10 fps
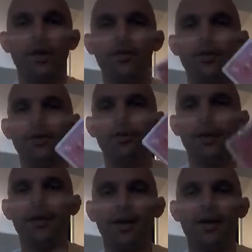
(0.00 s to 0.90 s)
Show it's a
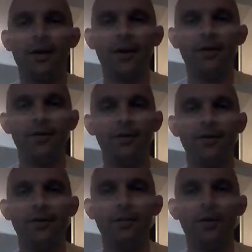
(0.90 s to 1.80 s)
red deck of cards,
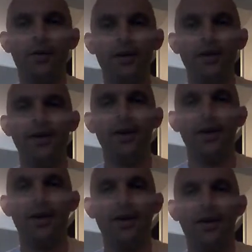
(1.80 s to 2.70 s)
supposedly.
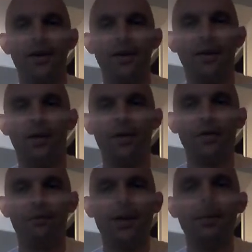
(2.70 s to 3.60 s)

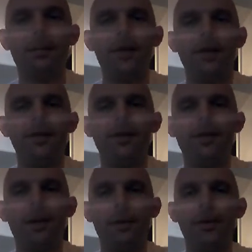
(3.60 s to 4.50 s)
Also butt them up against each
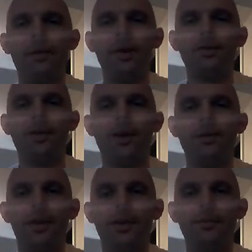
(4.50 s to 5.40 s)
other, that way you don't have
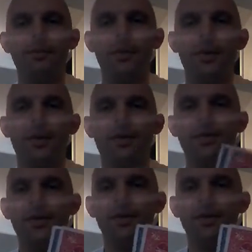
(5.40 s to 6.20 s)
cards like pulling off here and